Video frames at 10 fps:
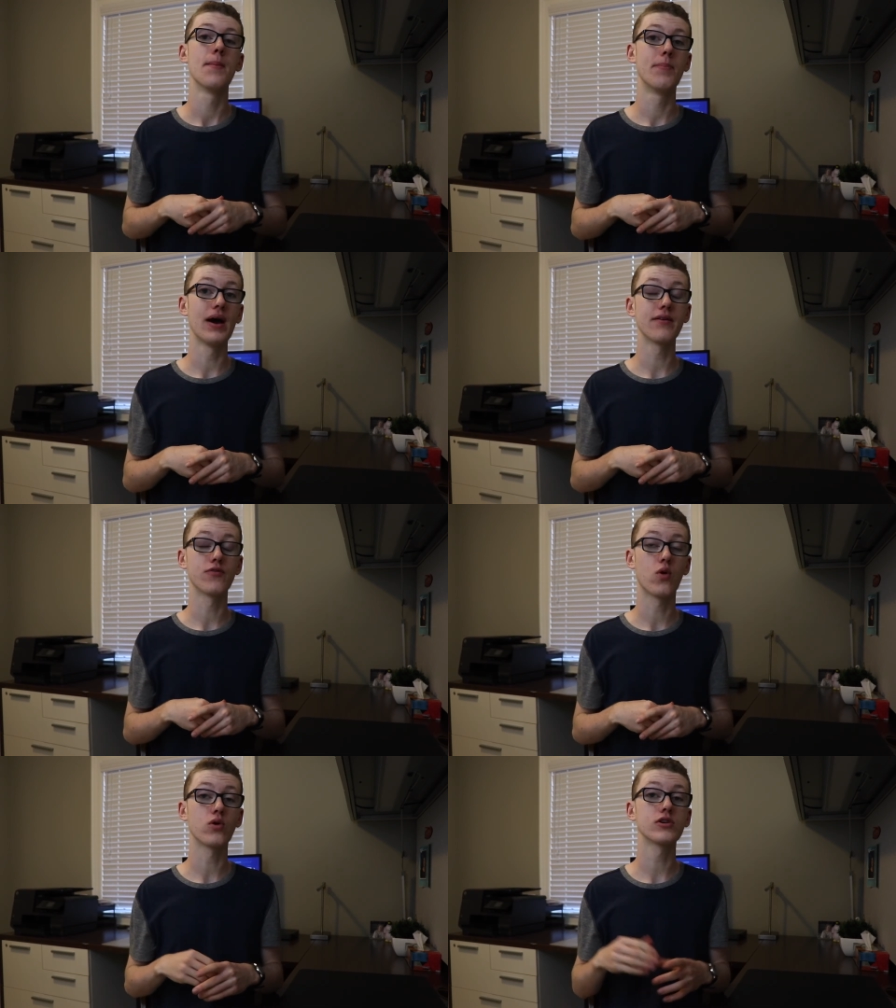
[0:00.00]
But of
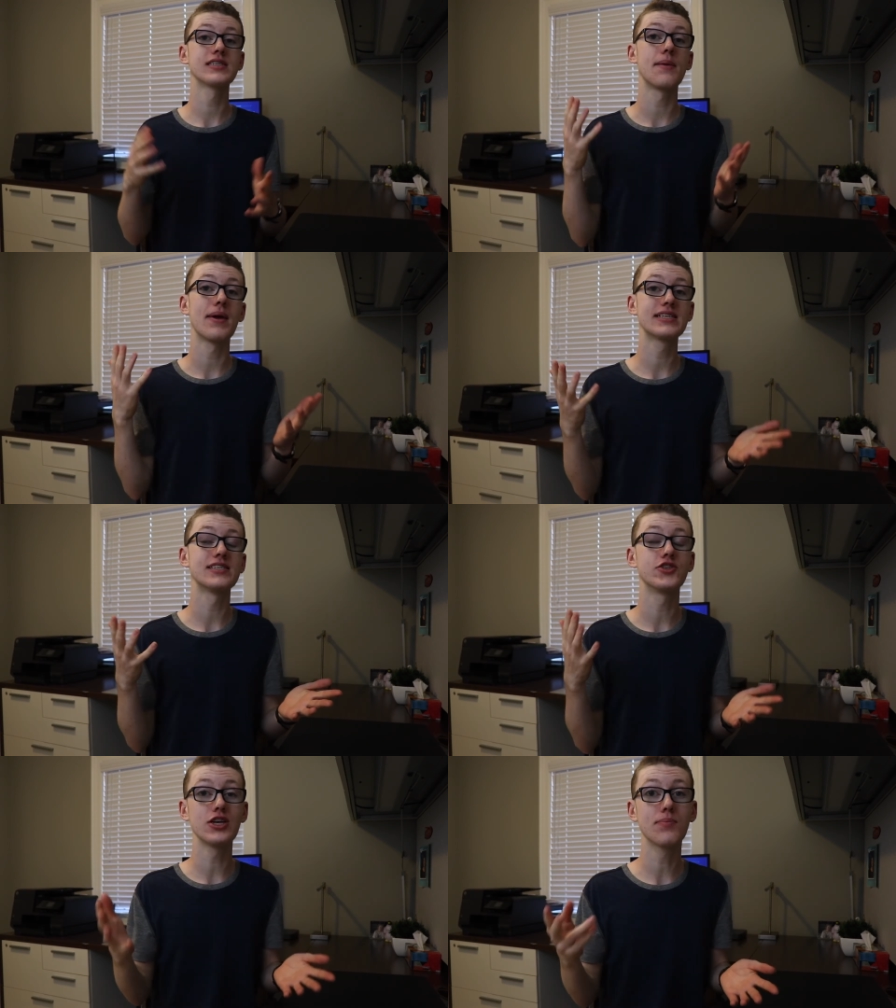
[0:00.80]
course that makes
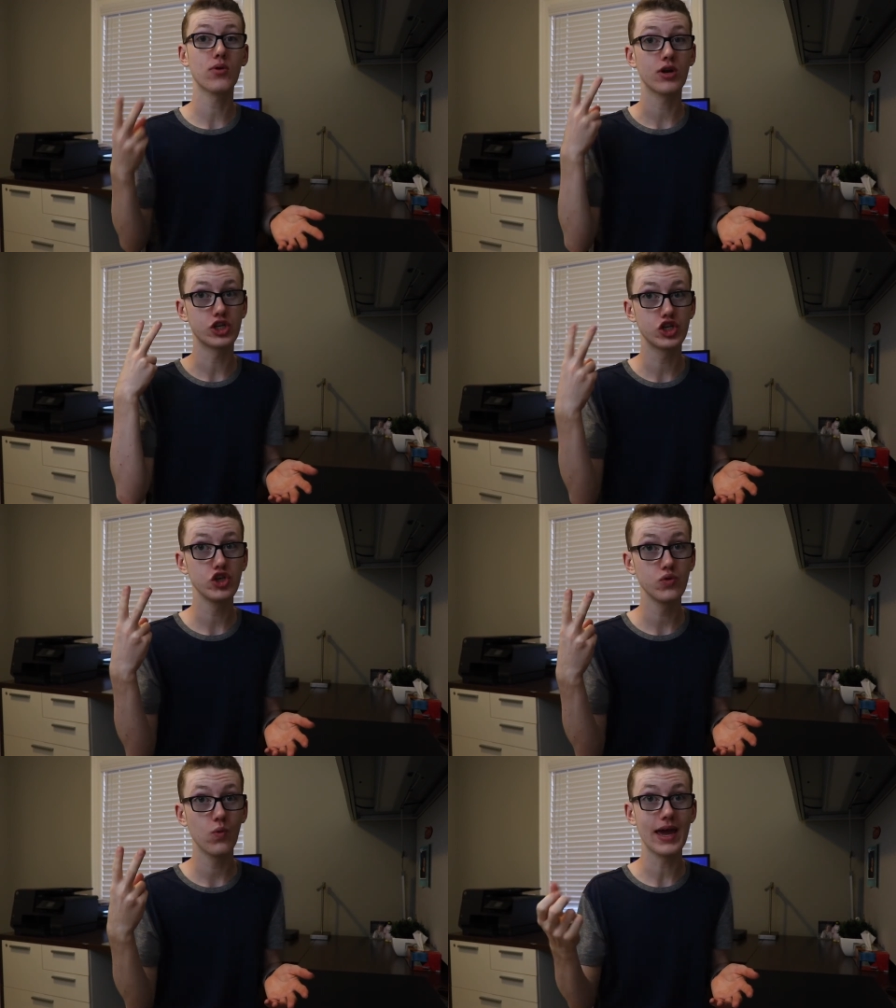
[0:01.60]
it cheaper in
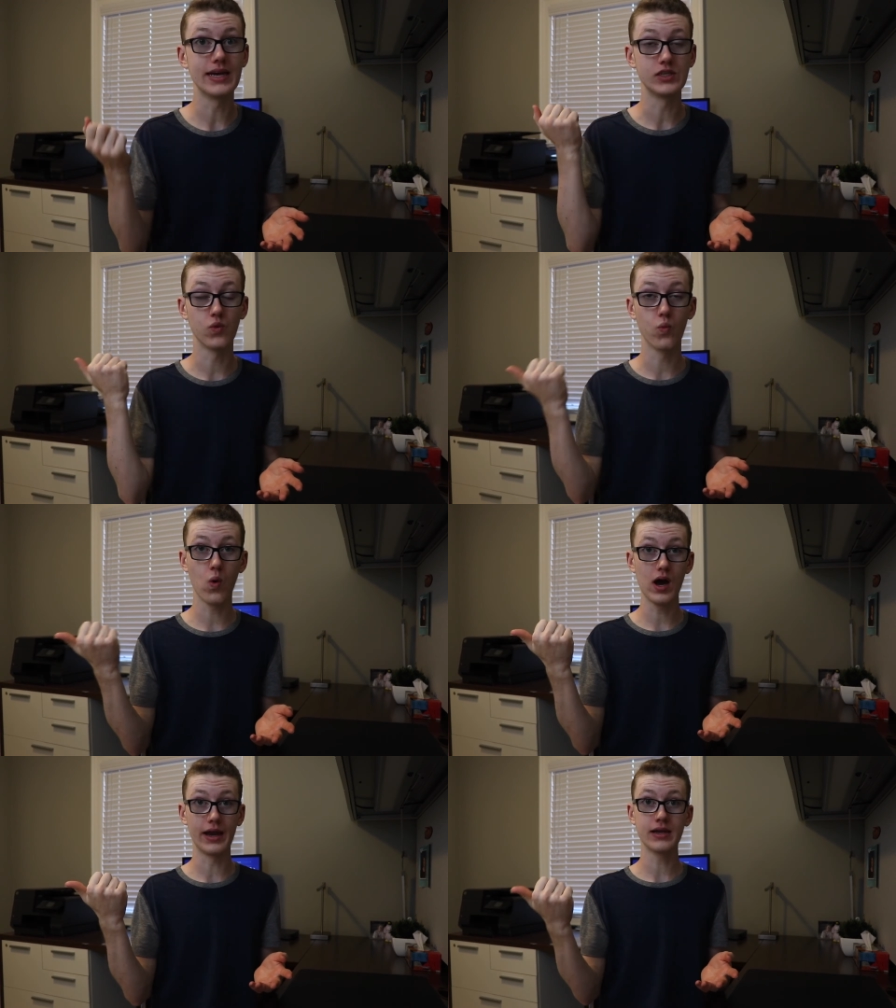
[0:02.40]
2 ways.
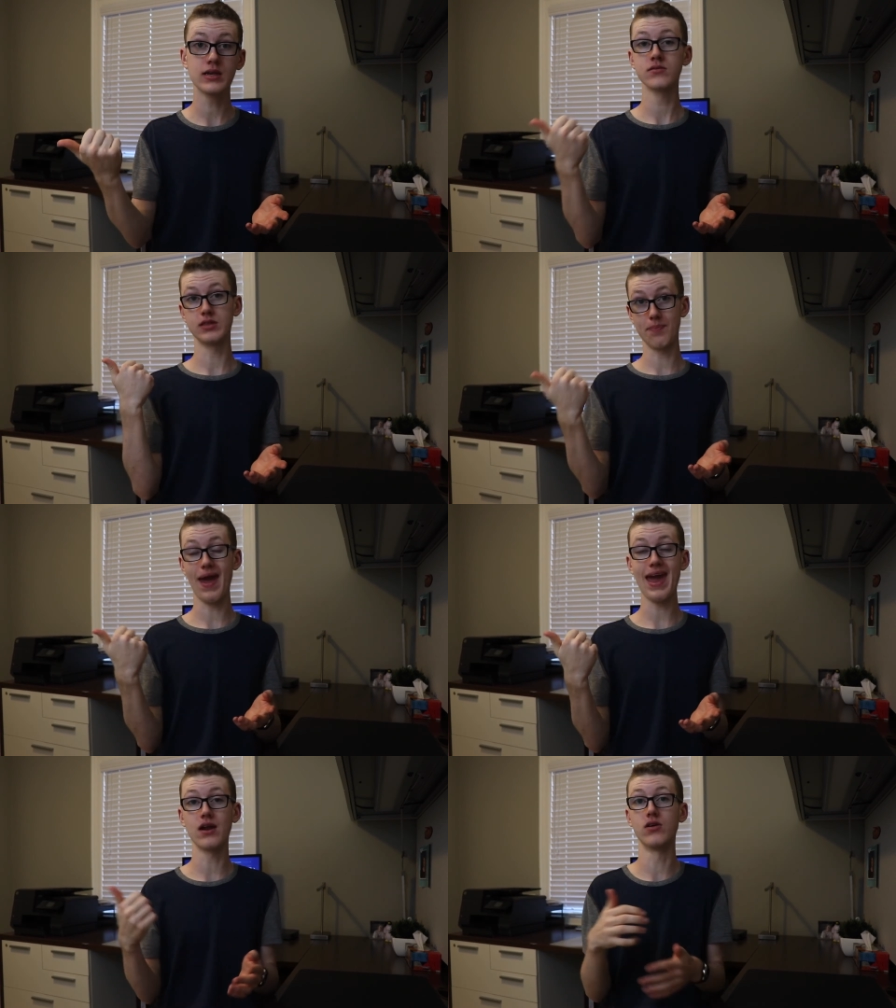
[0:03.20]
1, the
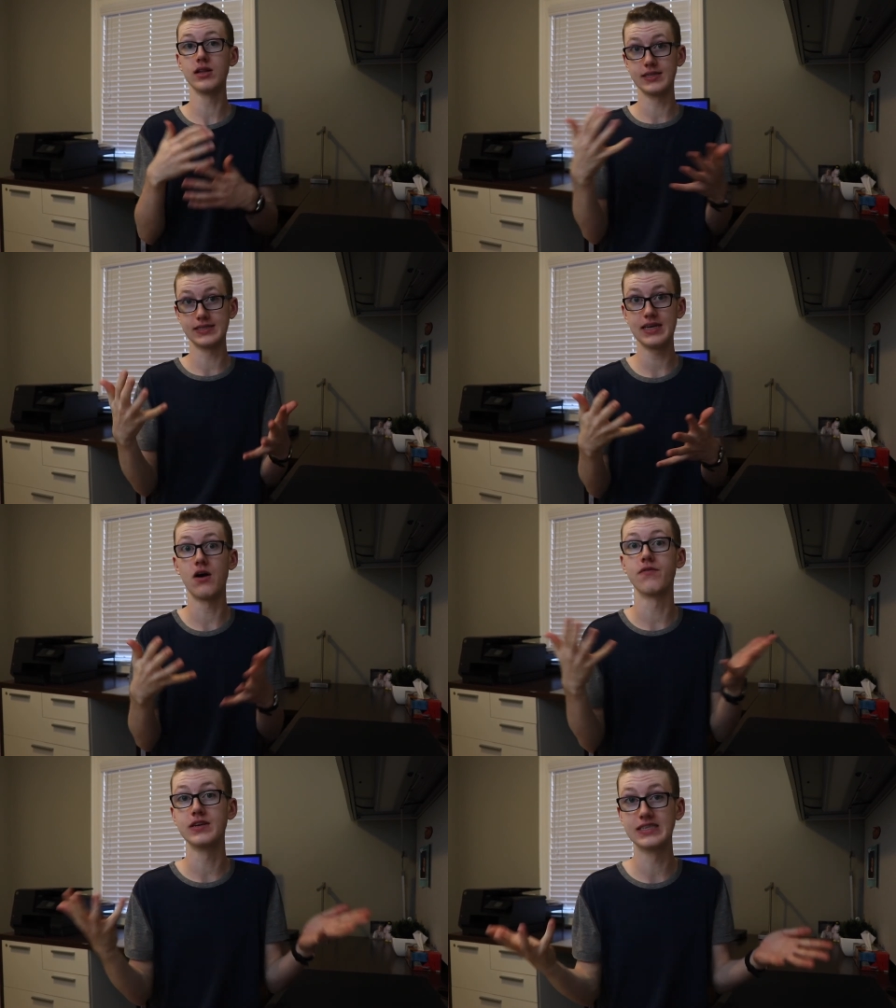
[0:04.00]
panel
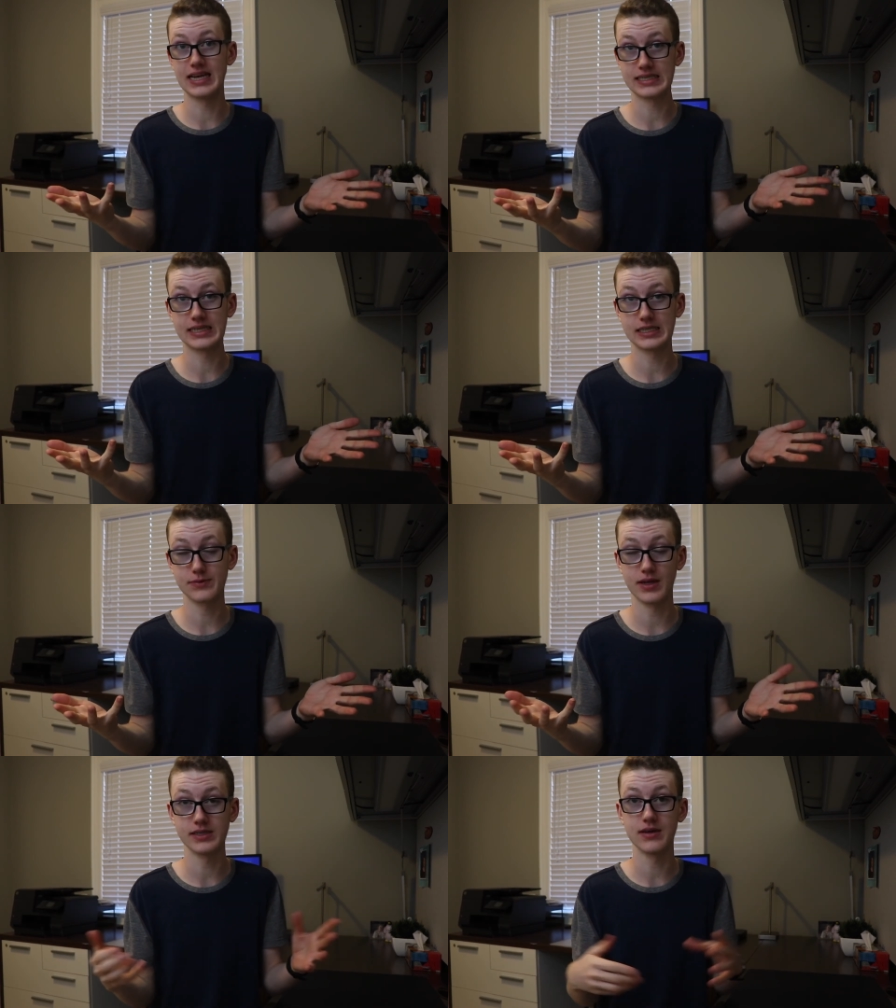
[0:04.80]
itself is less
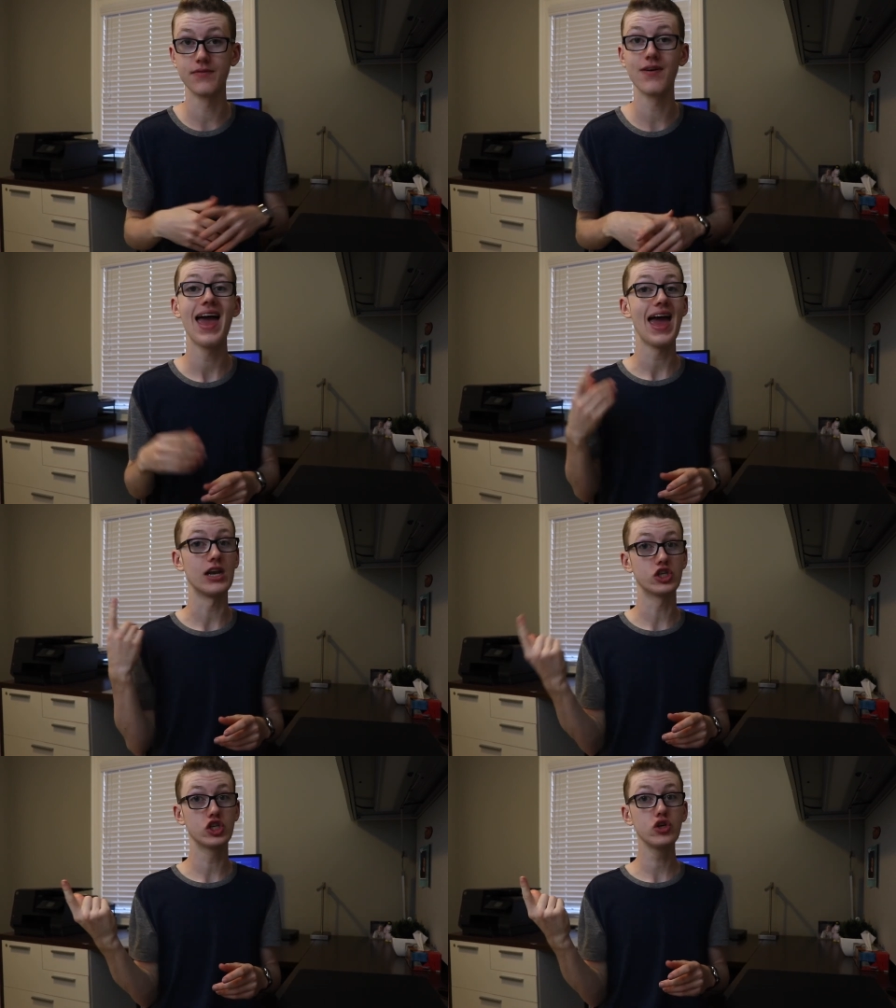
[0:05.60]
expensive,
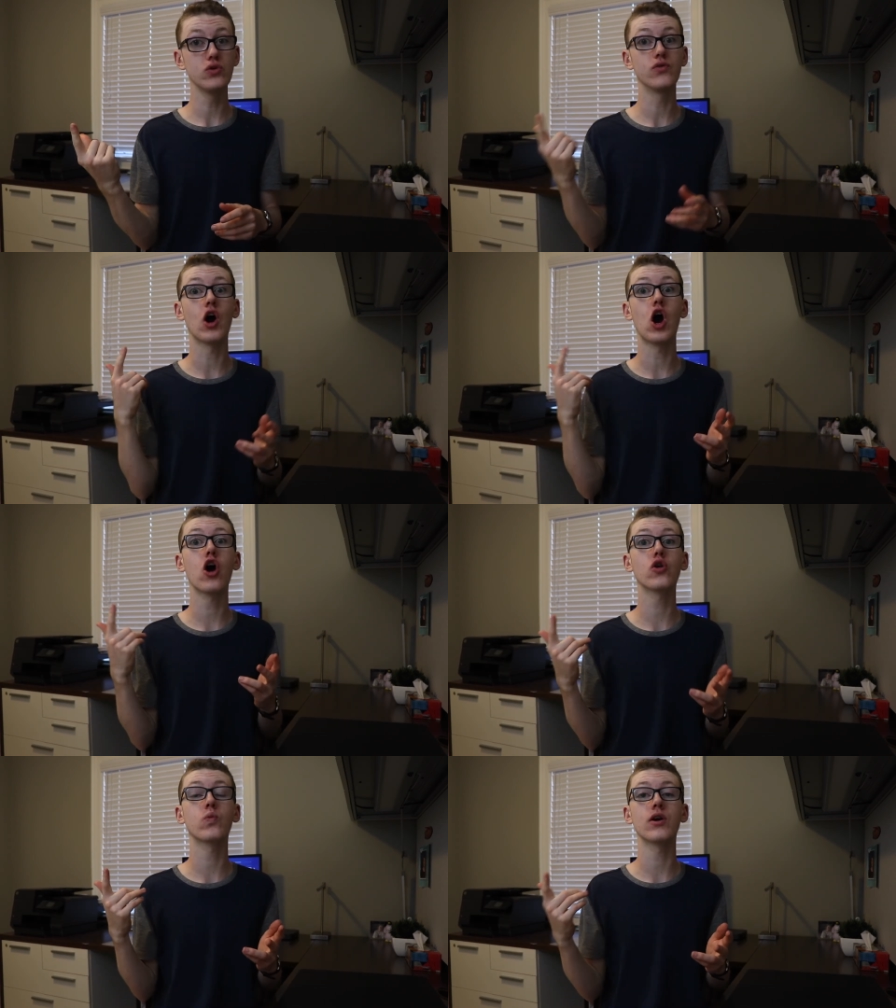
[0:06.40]
and 2, the
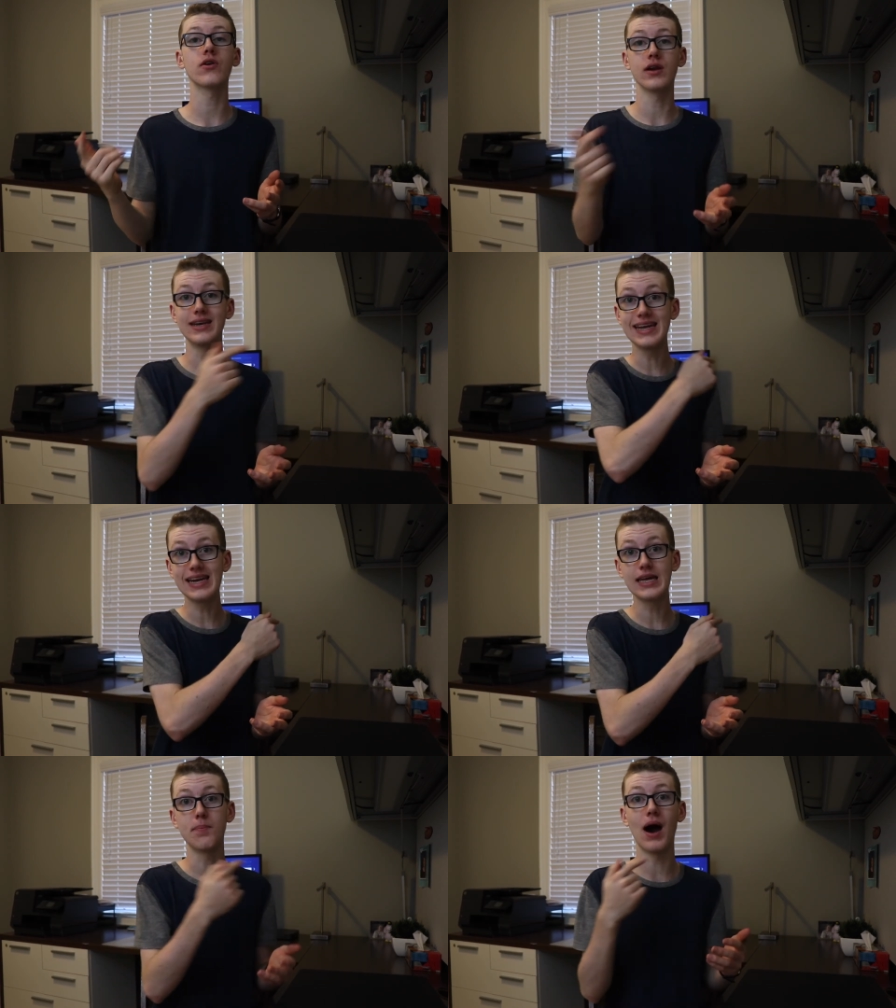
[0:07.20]
hardware
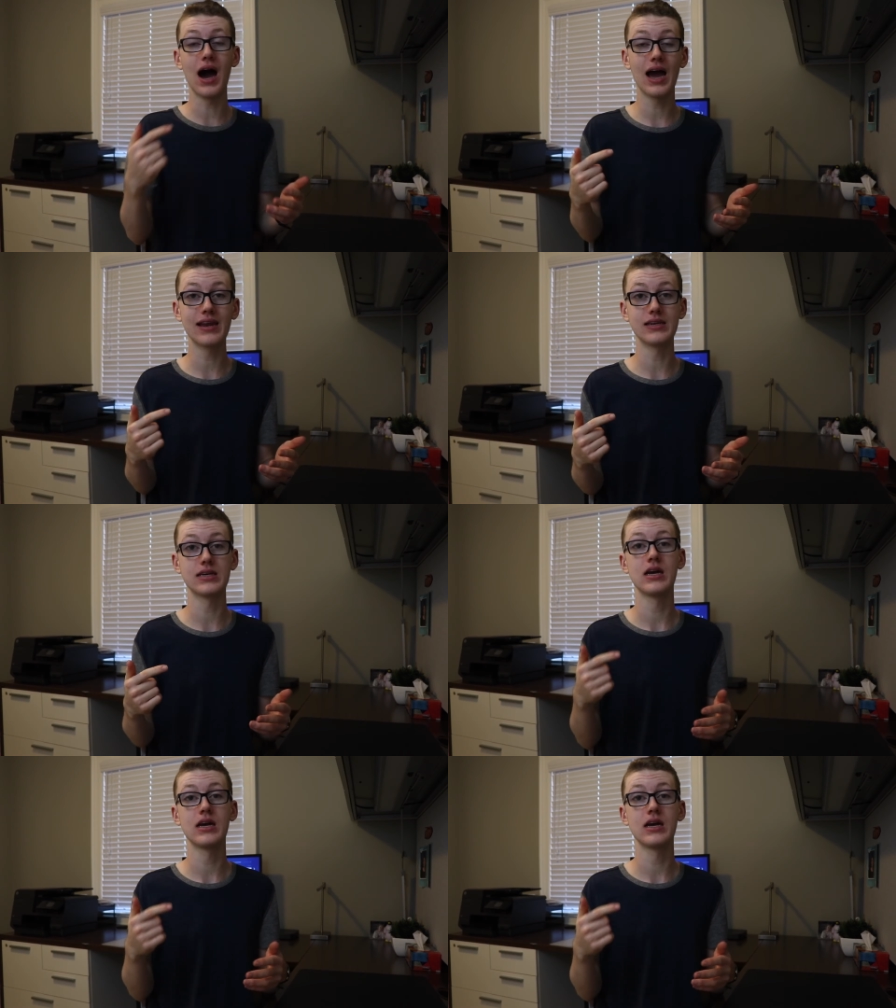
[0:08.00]
needed behind